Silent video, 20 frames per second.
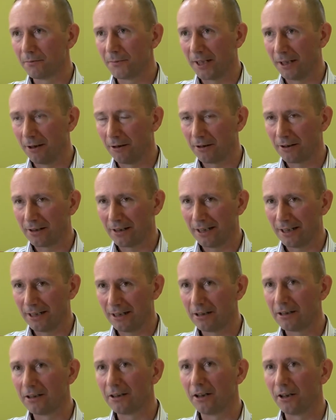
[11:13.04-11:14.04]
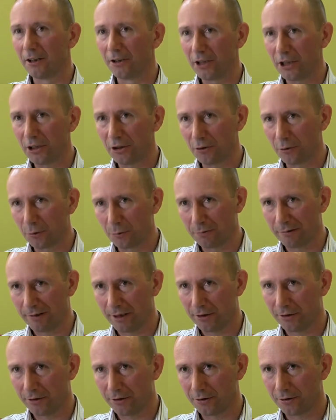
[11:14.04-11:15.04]
there are clear additional
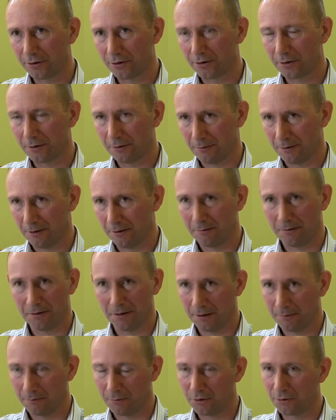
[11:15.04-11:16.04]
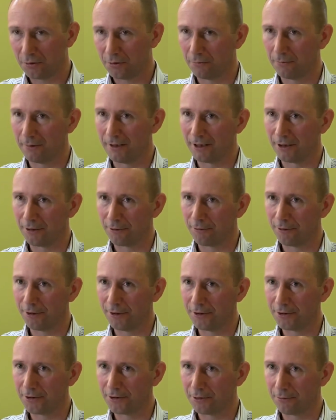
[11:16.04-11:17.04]
pressures that I'm sure will
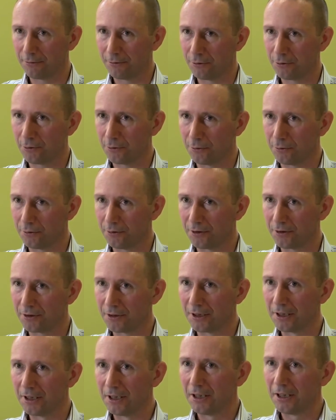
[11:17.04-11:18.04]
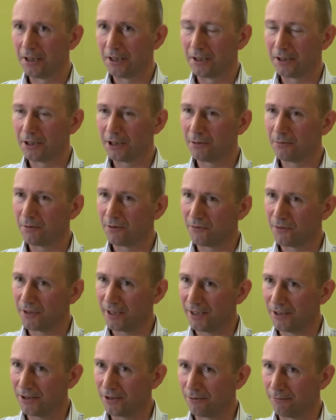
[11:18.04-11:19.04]
increase to ensure that in terms of
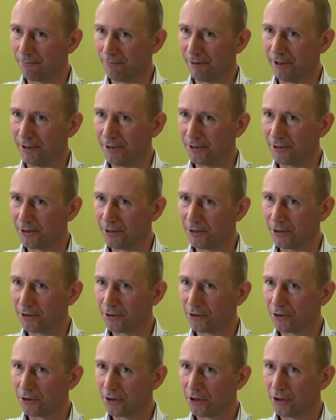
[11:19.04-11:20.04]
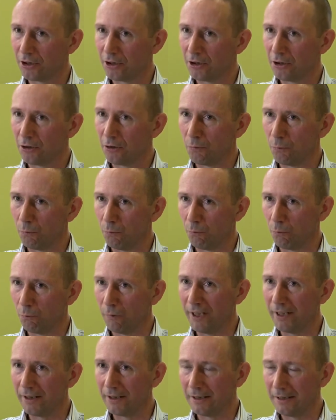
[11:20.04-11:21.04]
data and research,
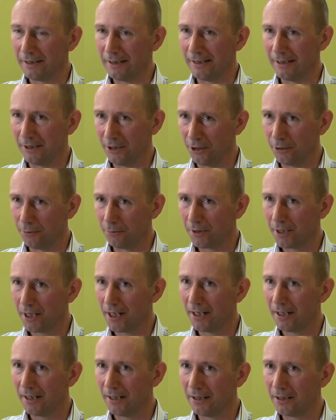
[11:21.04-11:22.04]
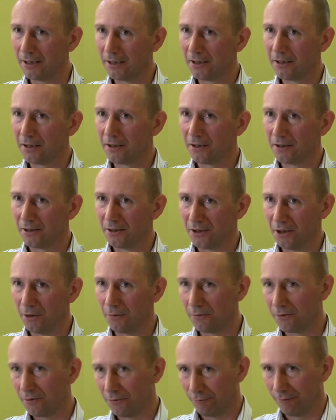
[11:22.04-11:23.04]
we in the UK
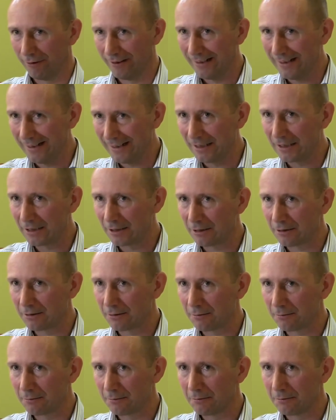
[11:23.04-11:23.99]
don't release